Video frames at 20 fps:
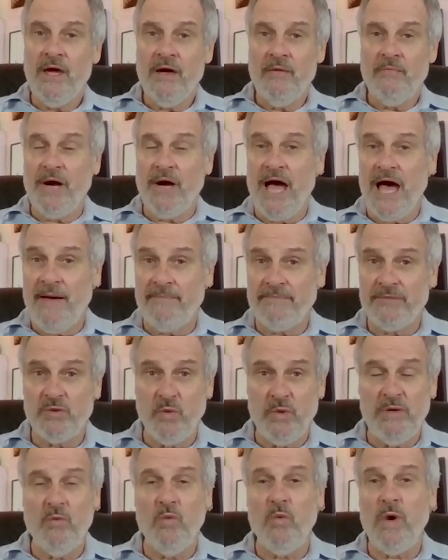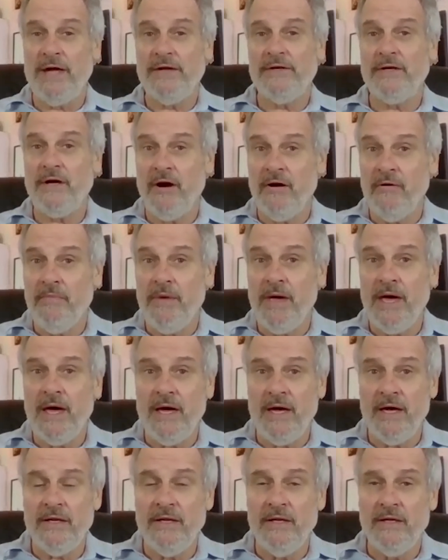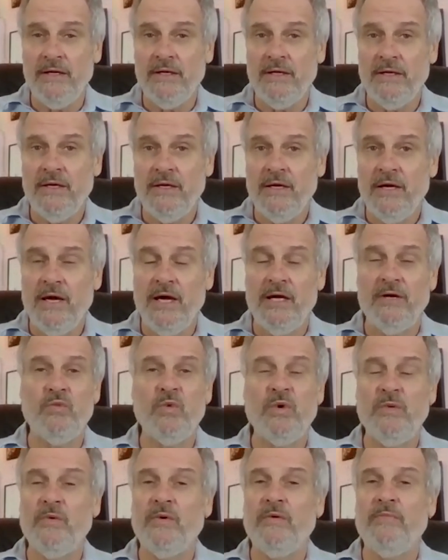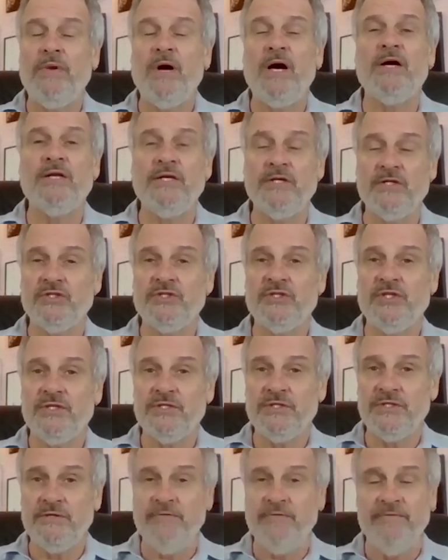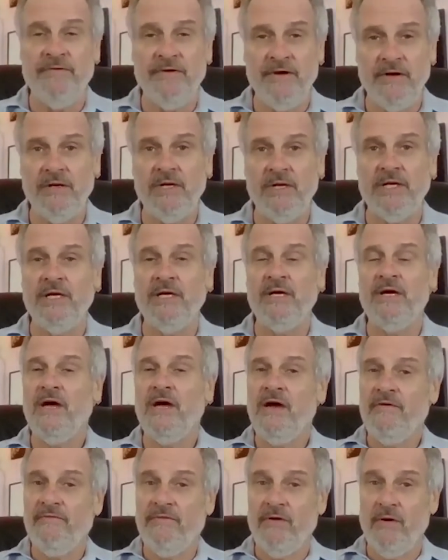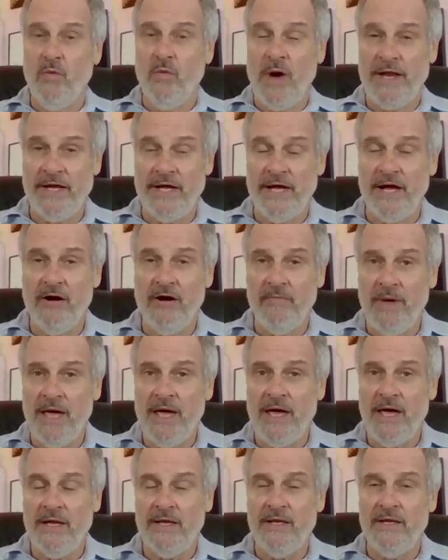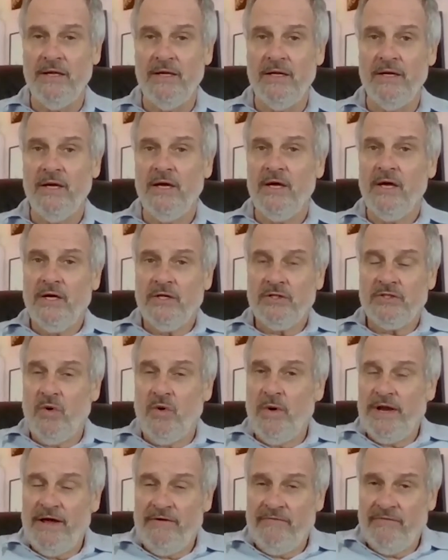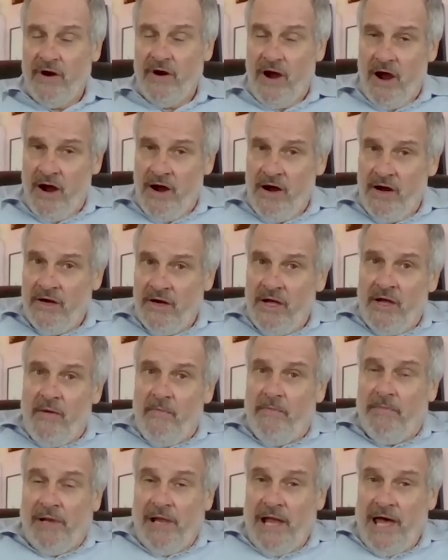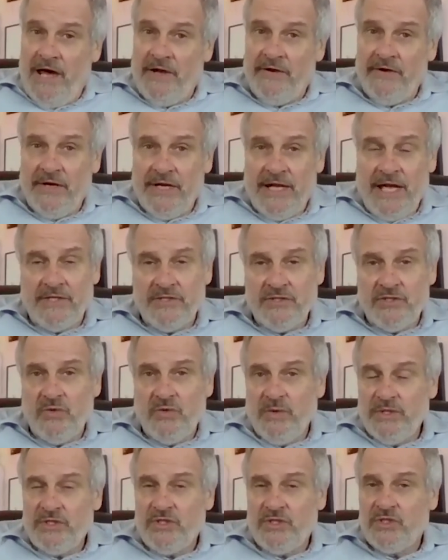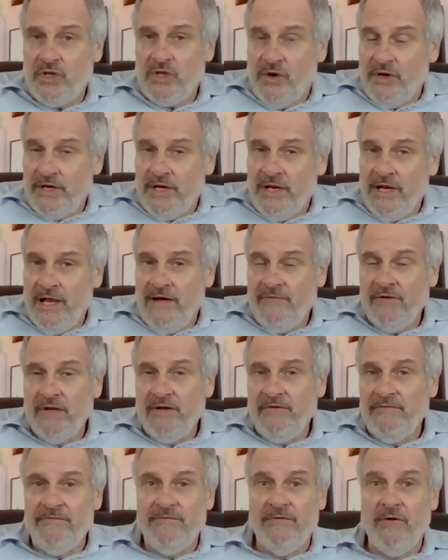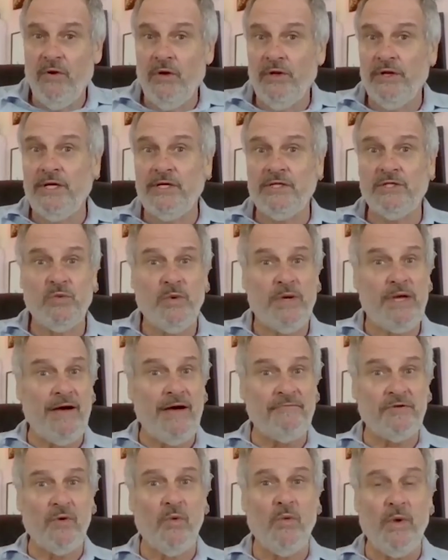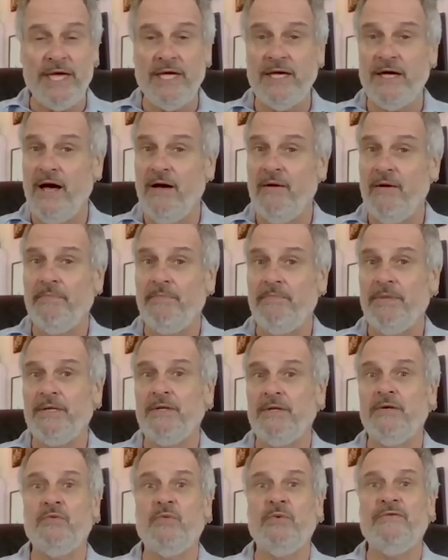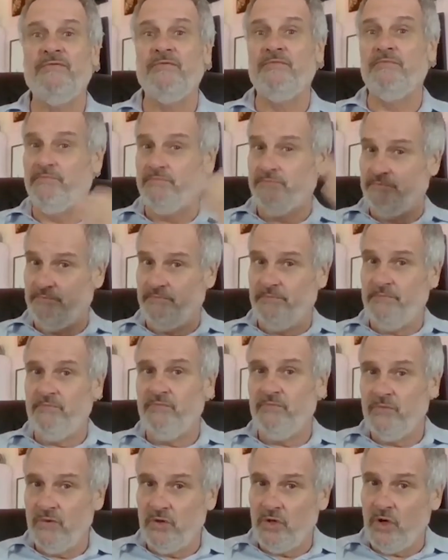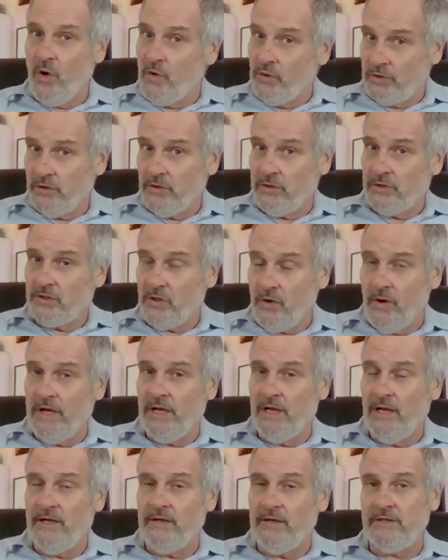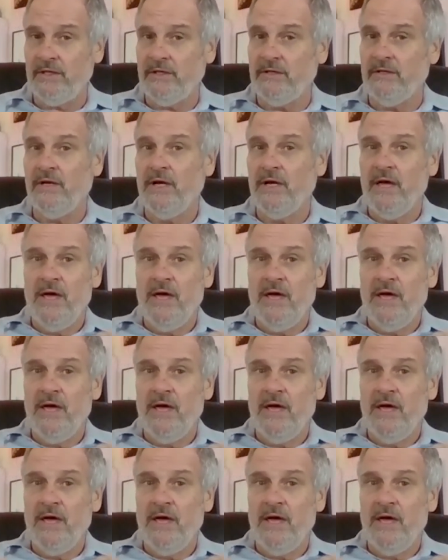Perhaps we wet our bed and we were punished severely for wetting our bed. So, whenever our bladder gets to a certain level of fullness, we have to wake up and we go to the toilet. And